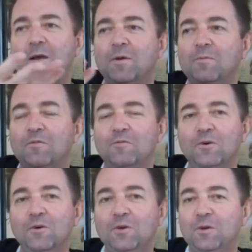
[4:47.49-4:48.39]
come in with
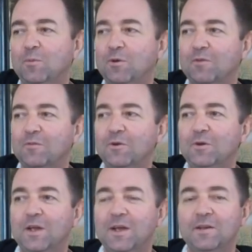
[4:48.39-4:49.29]
food, put the
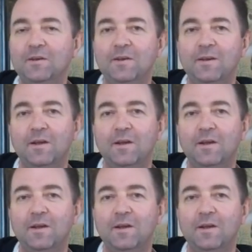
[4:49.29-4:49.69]
food down,